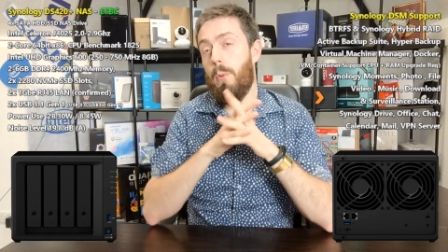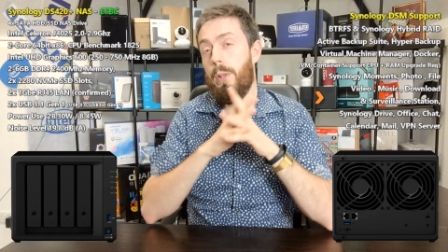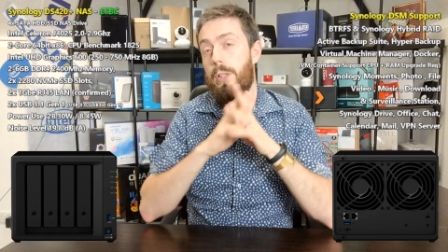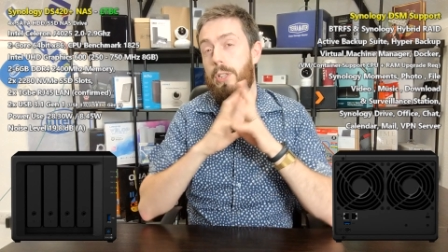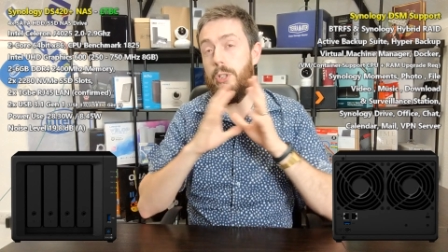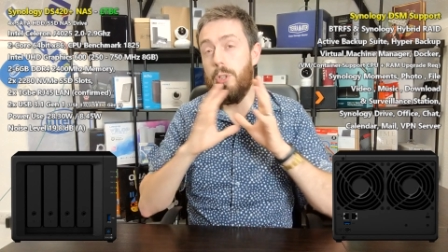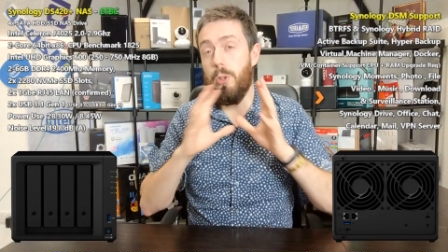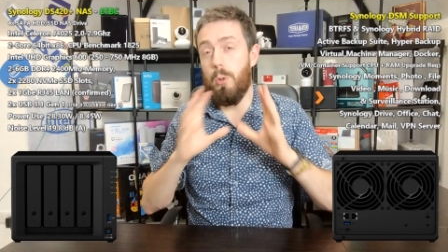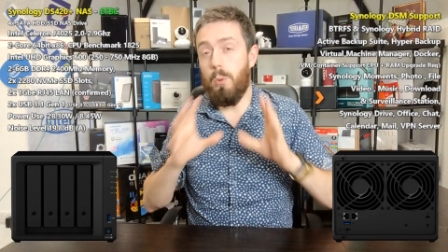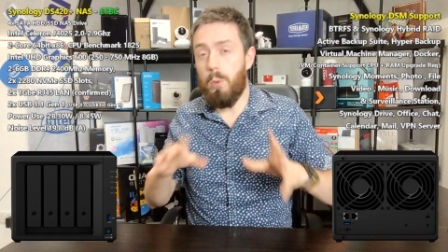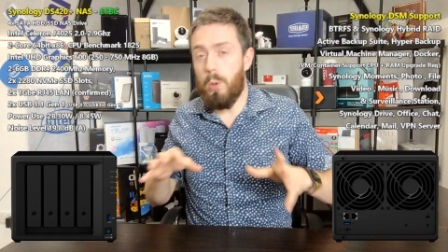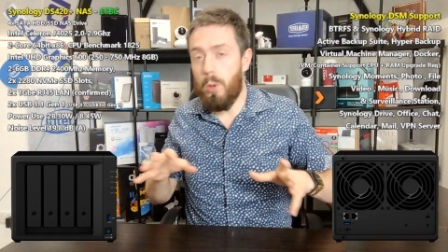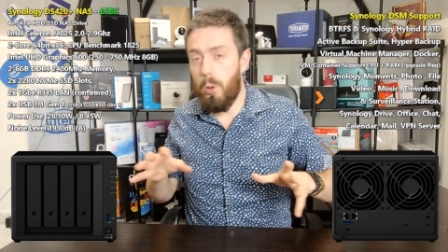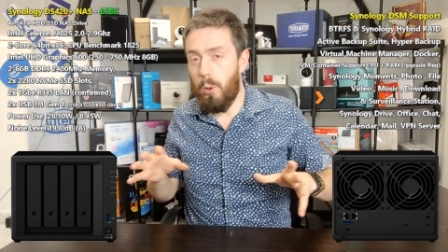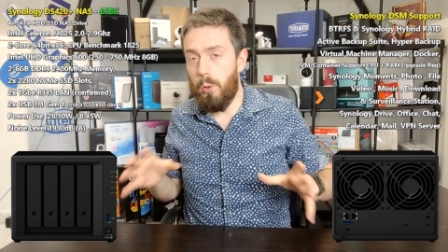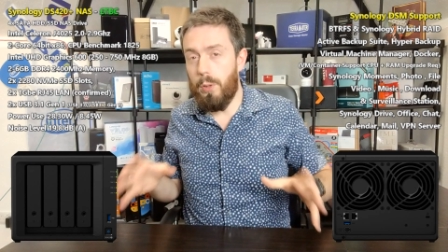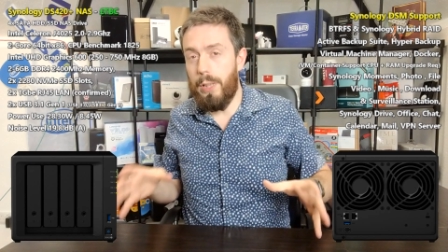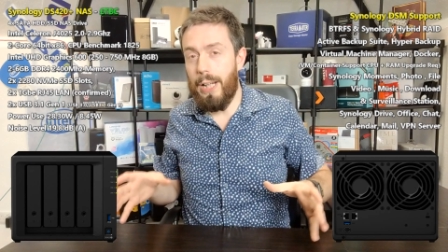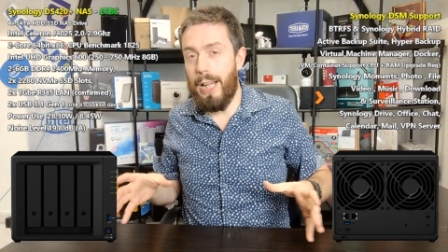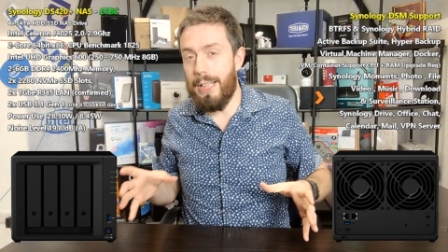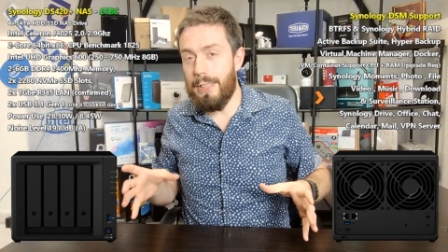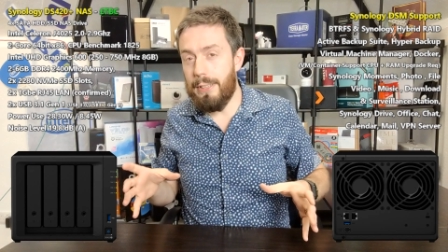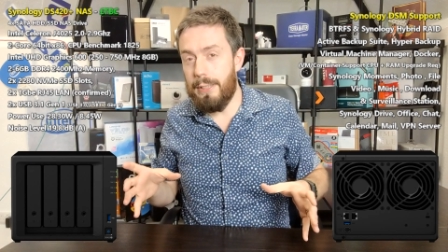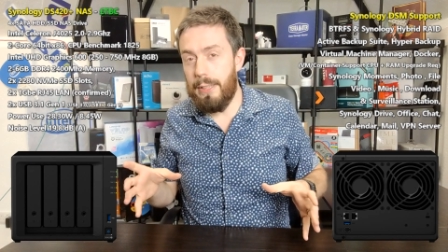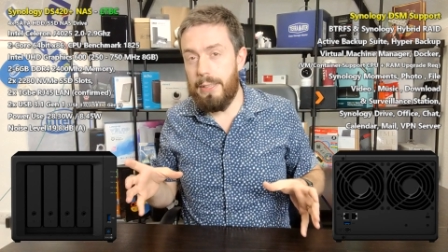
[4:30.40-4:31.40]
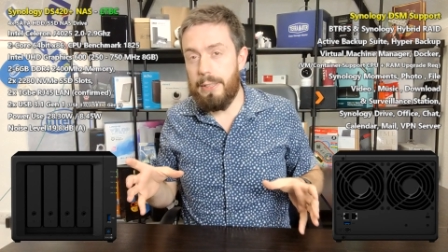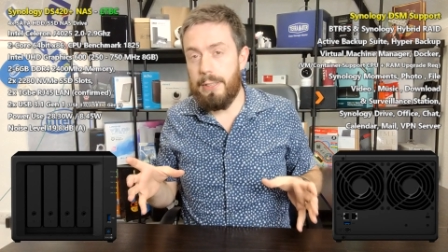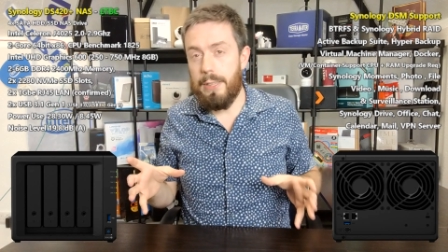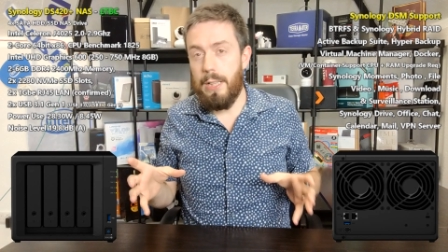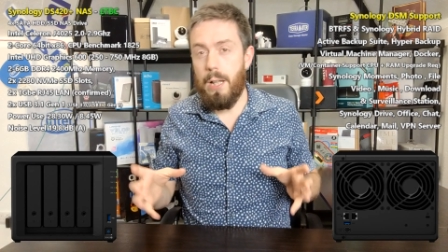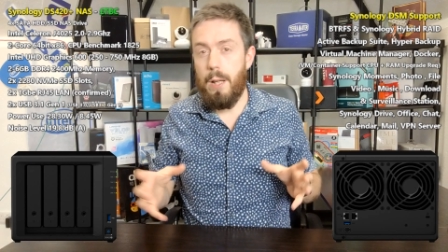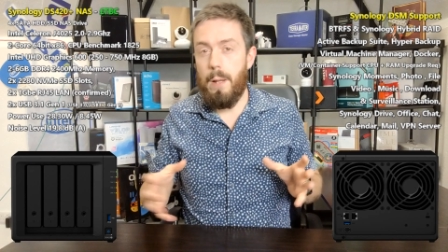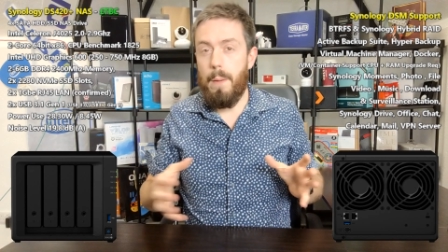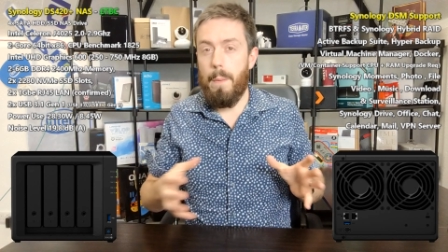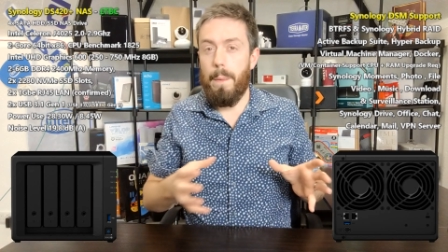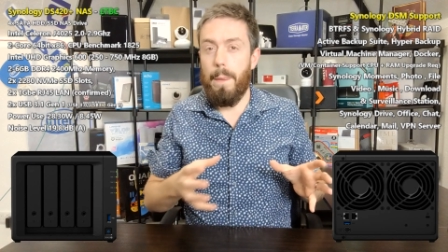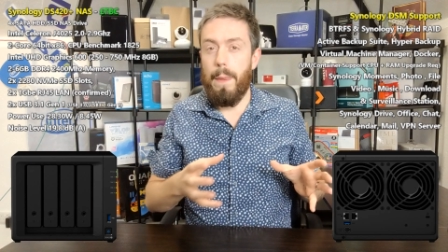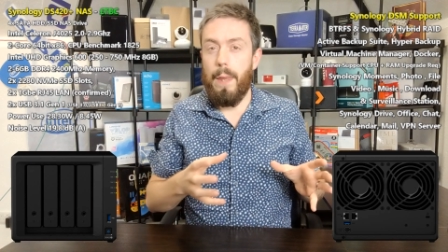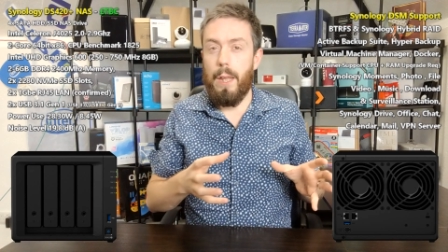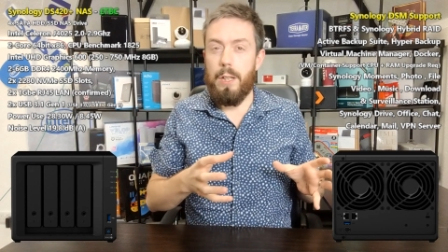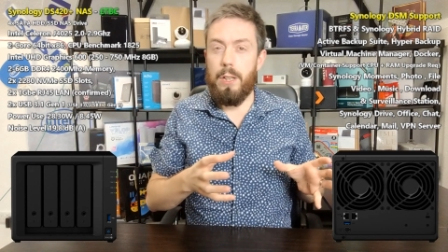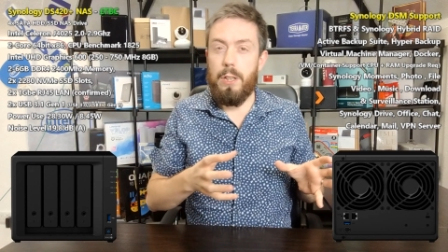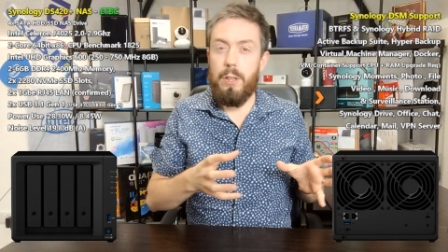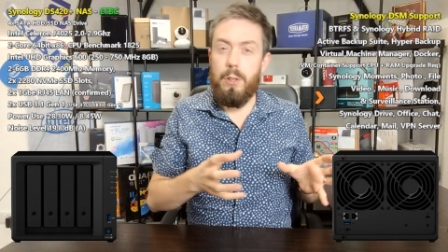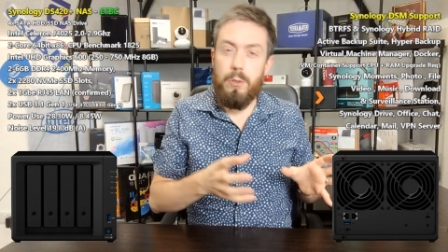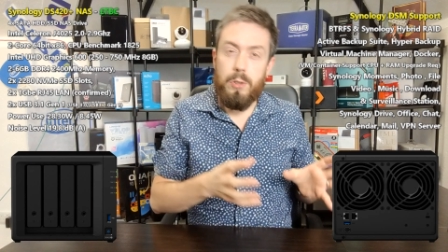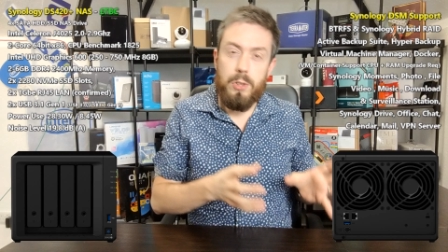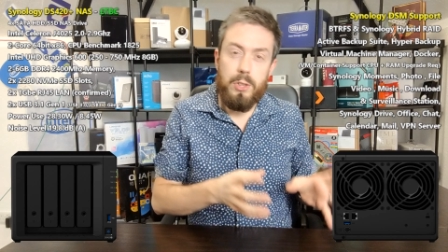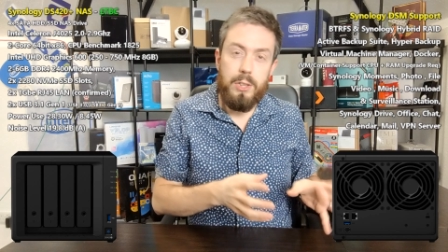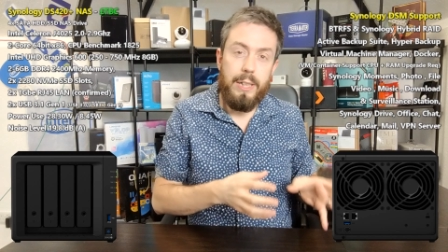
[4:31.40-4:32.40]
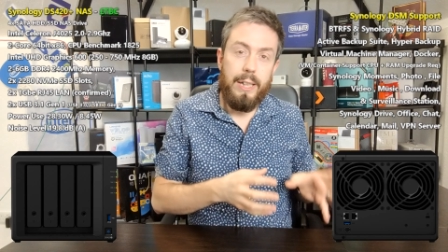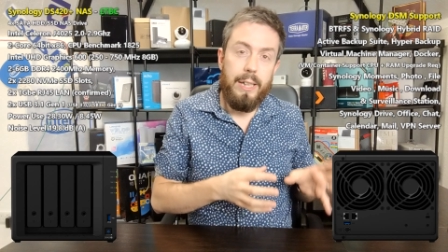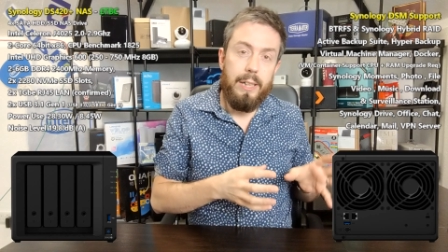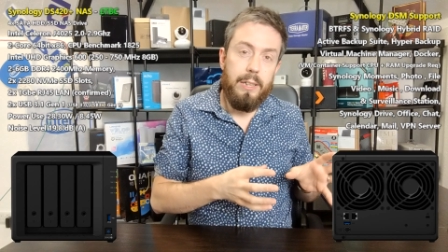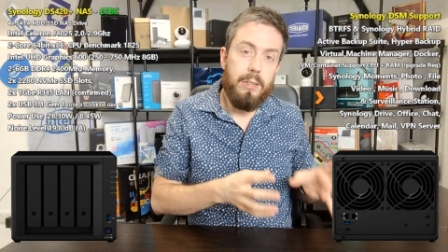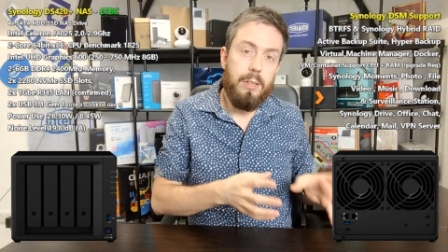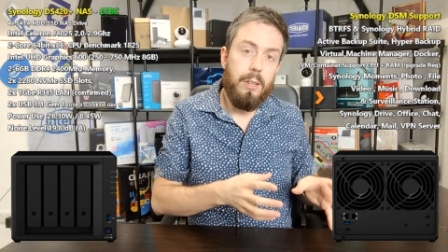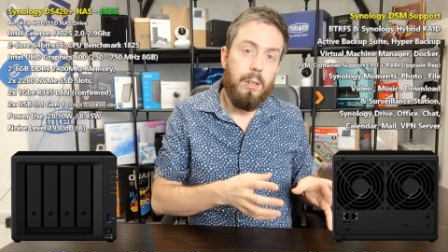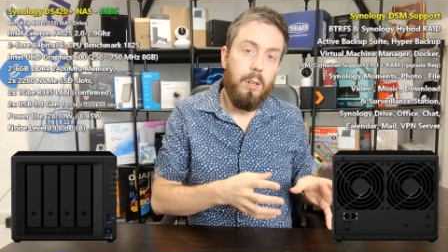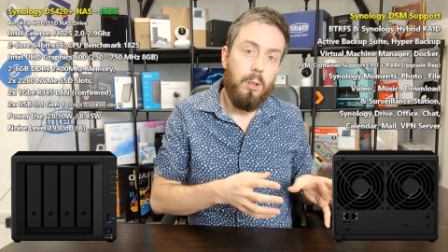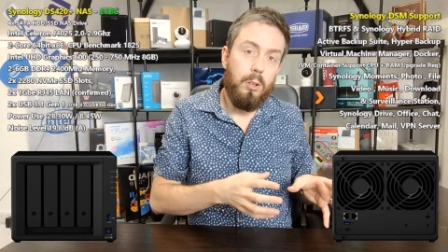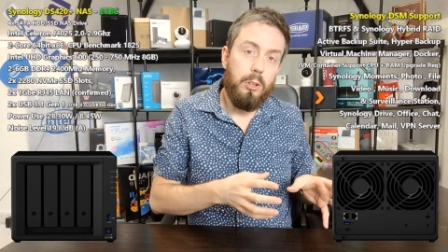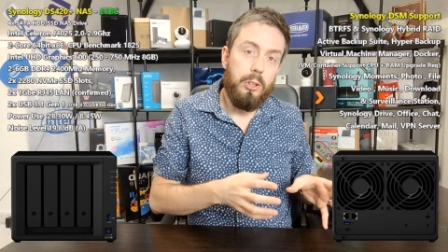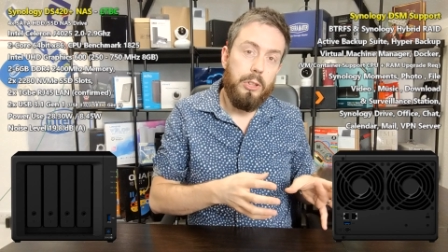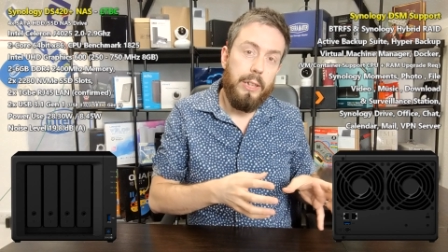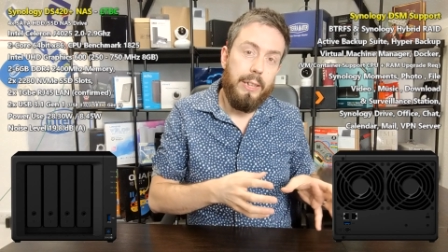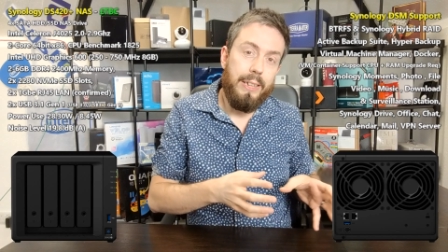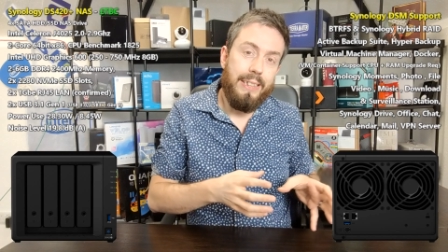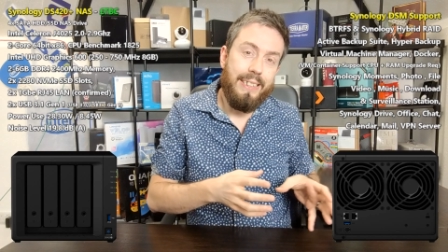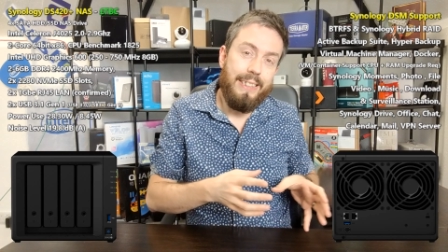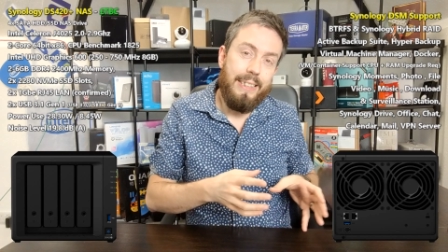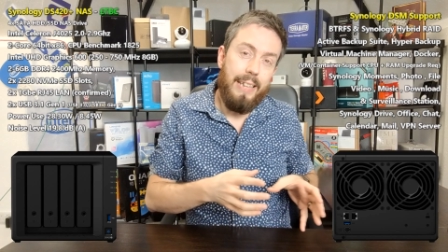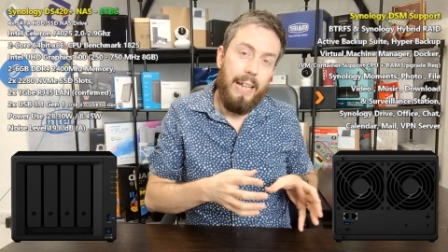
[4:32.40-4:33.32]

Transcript: With dual-core N A Ses, you see Synology